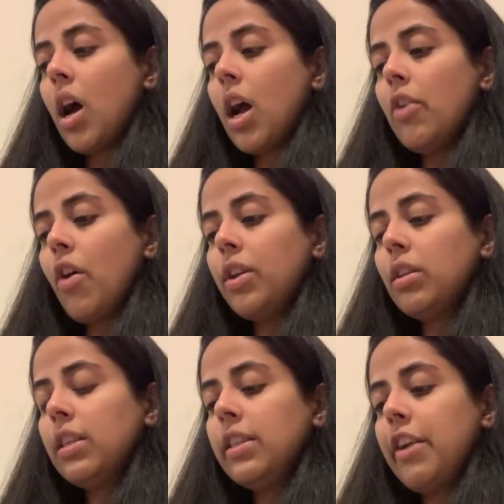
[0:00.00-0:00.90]

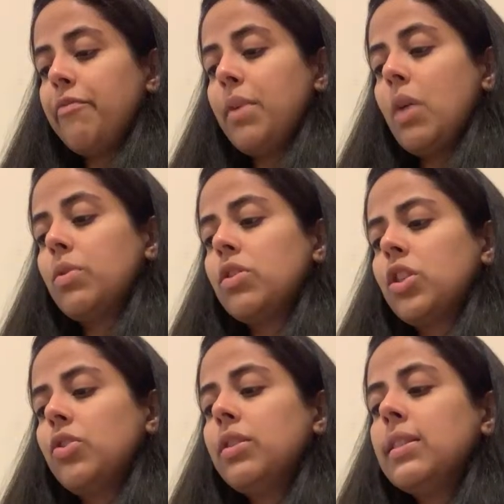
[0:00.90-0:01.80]
Ironically, the FBI was
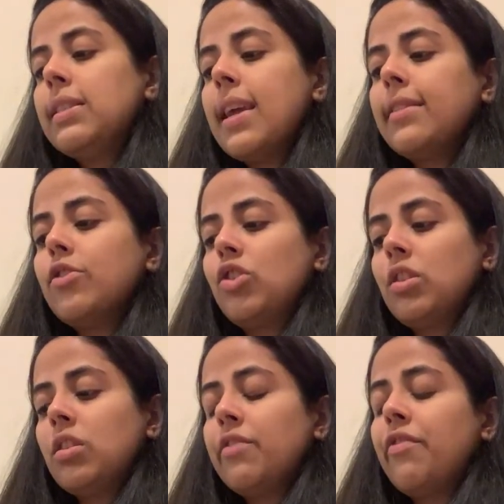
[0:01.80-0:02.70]
curiously negligent
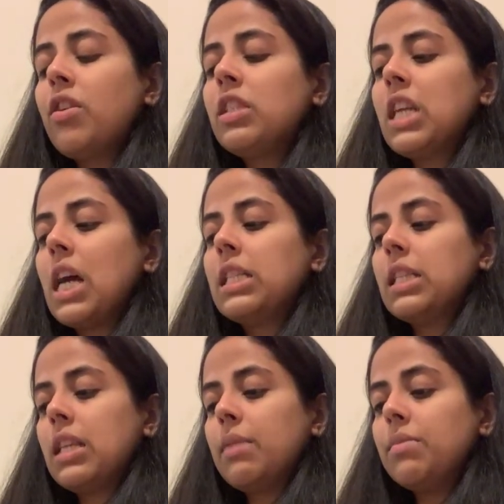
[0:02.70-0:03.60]
in confronting
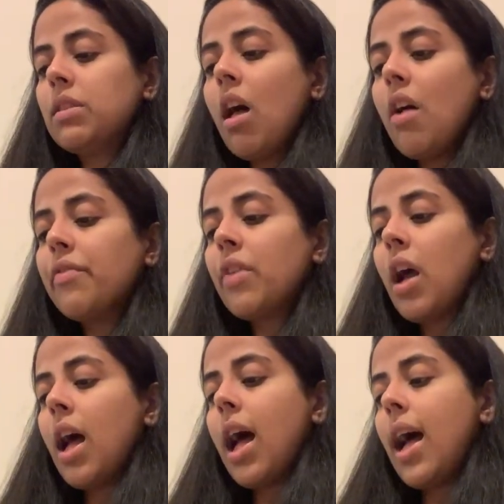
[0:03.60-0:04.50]
Einstein himself,
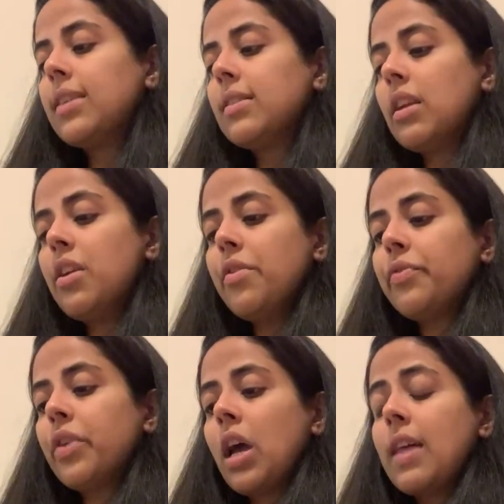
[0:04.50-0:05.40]
as
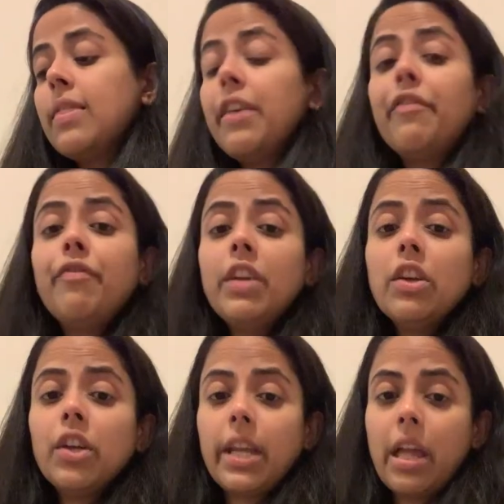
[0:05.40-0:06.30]
if they
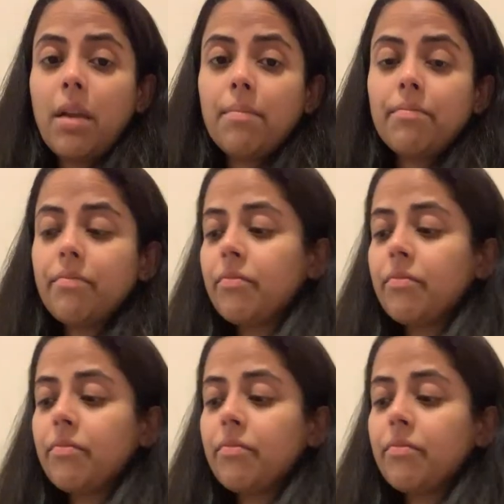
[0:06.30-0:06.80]
feared him.